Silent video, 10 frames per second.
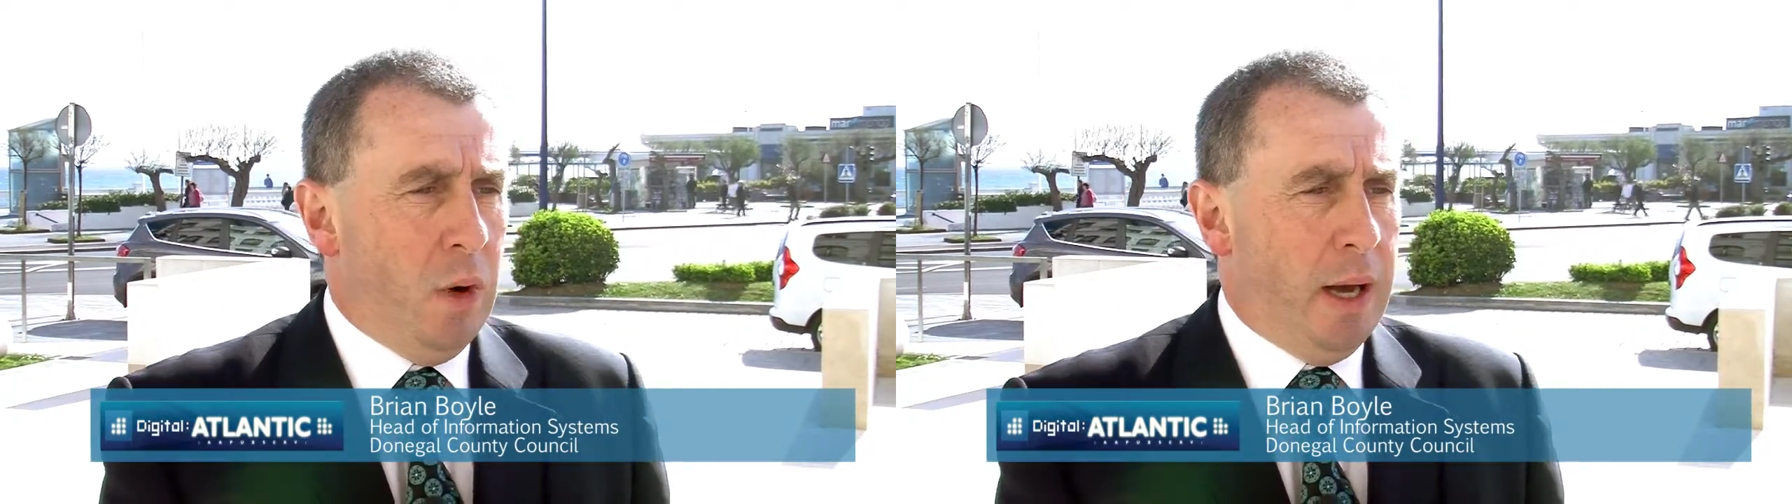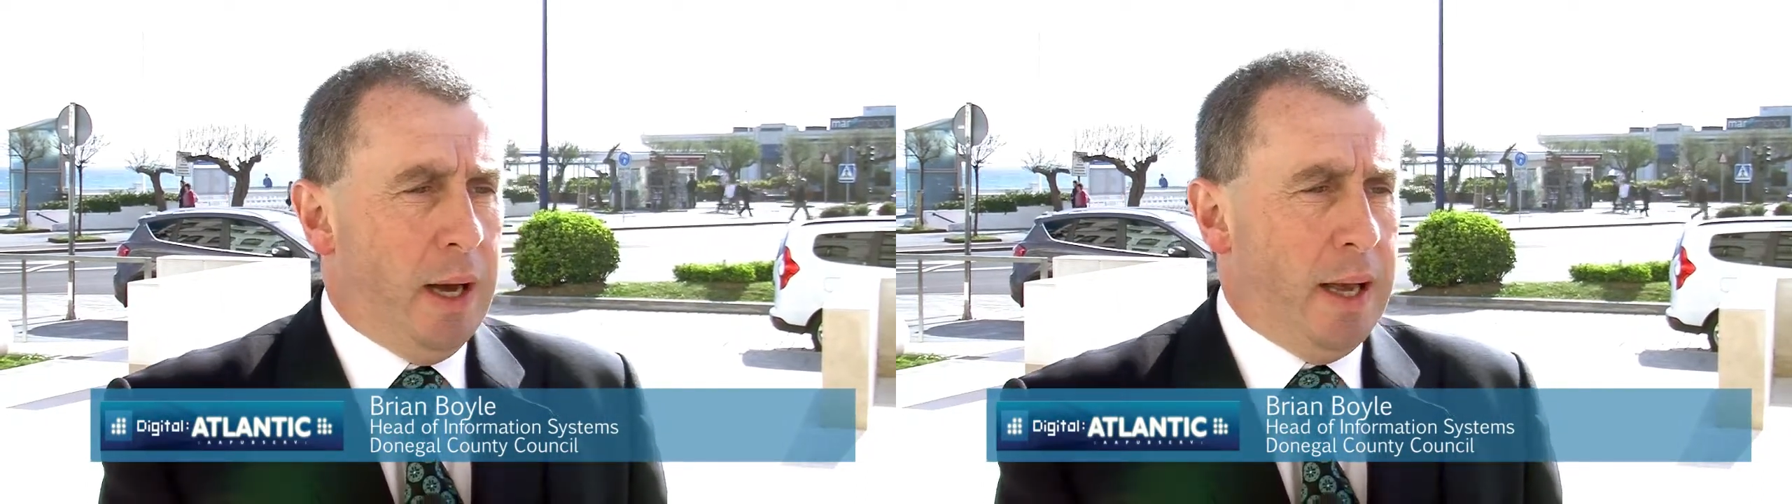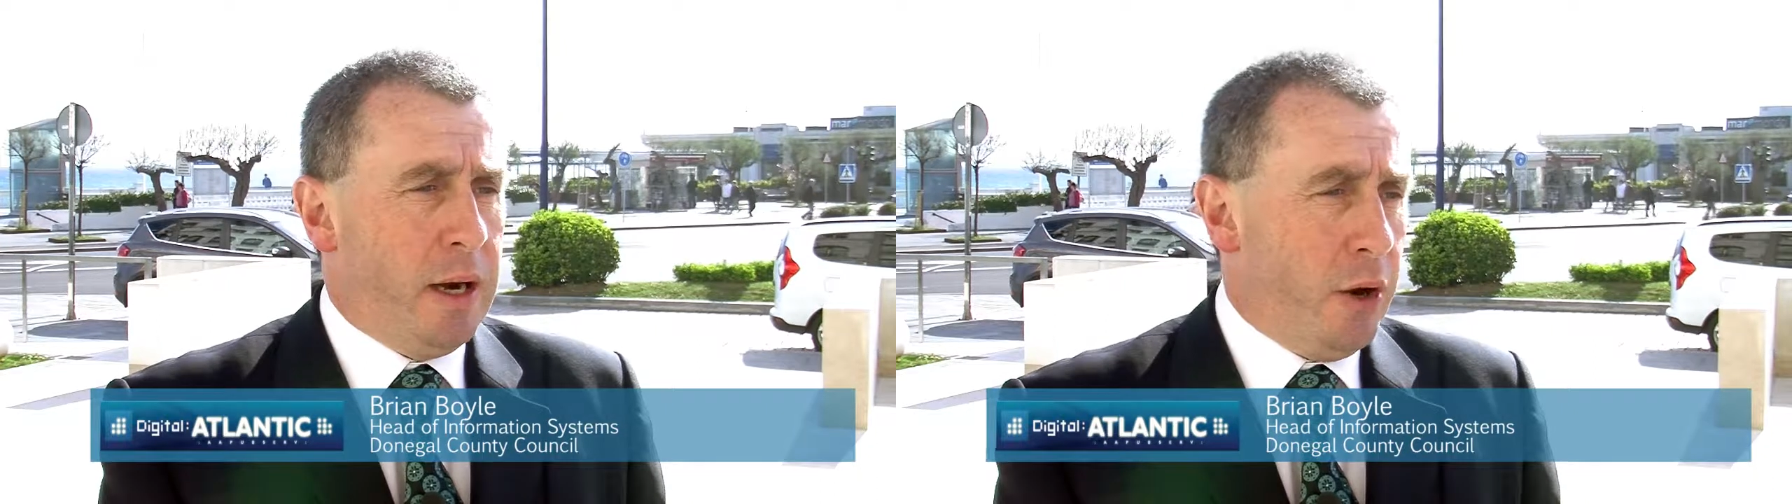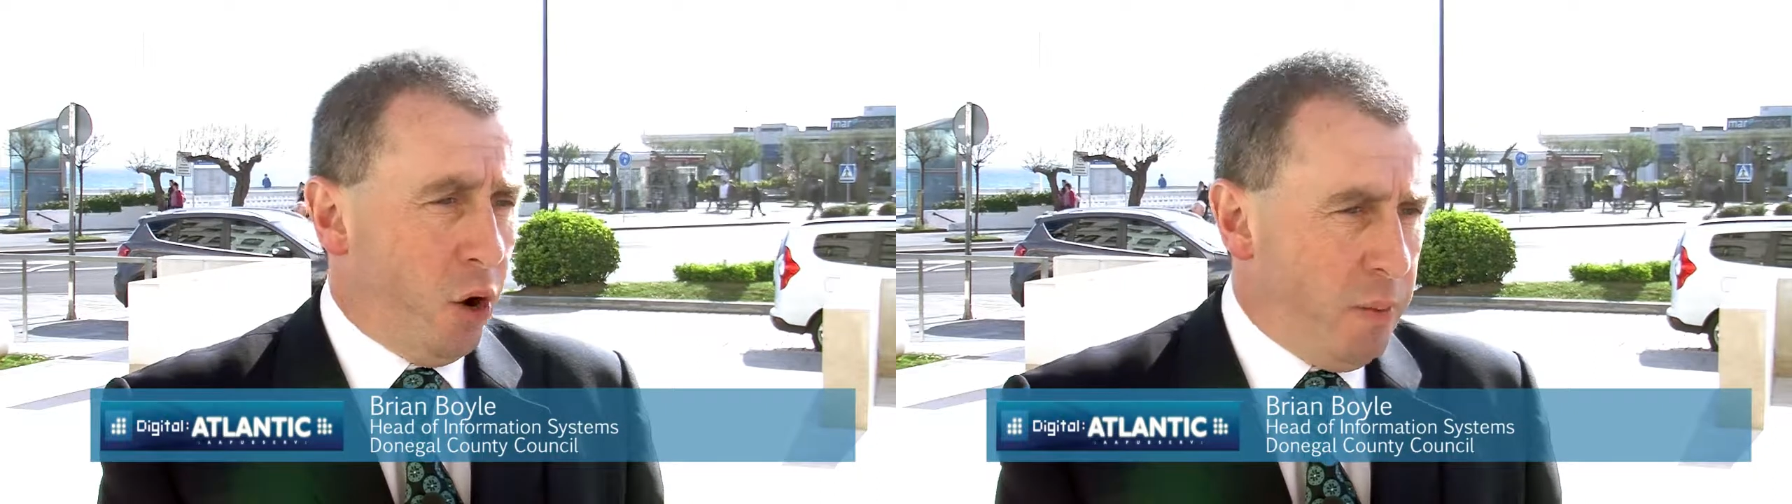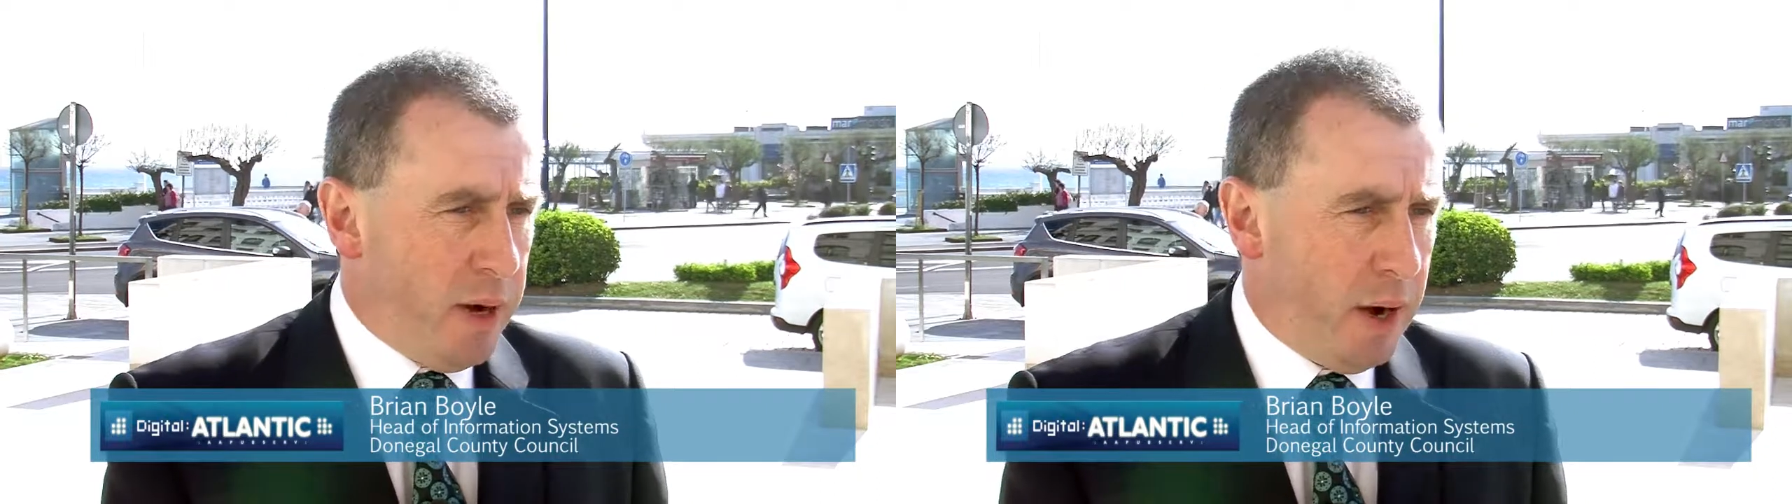Uh, in an
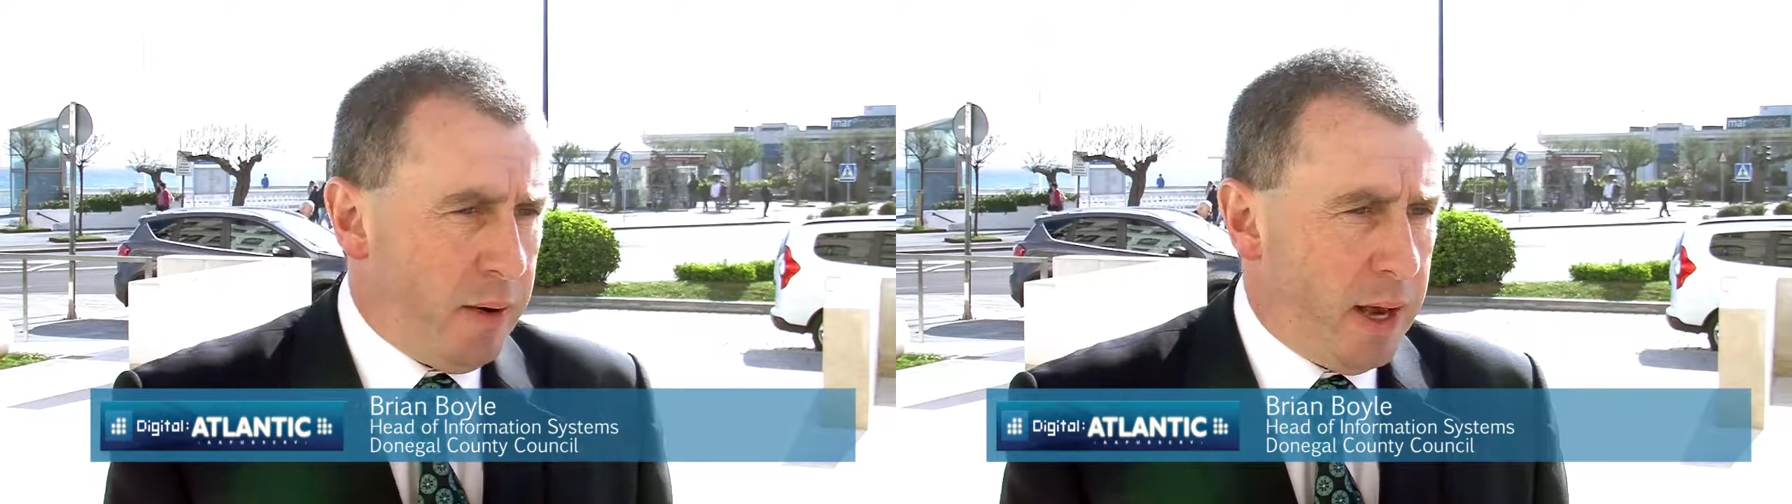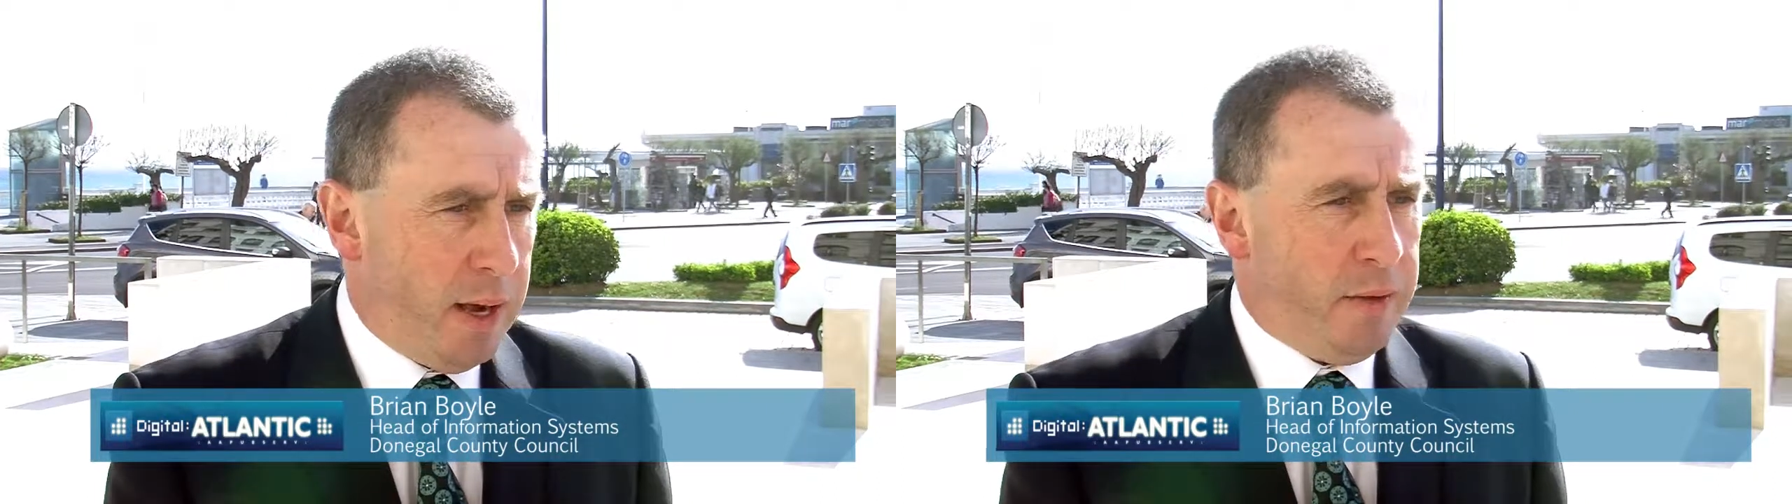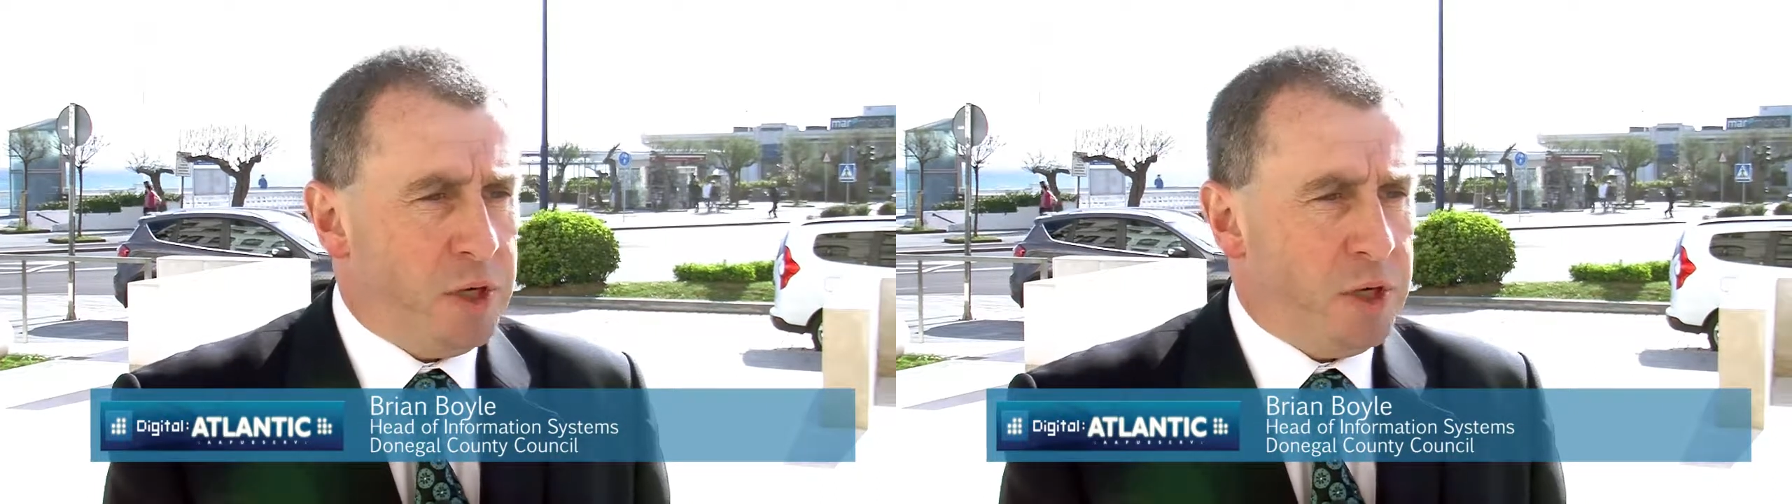urban area,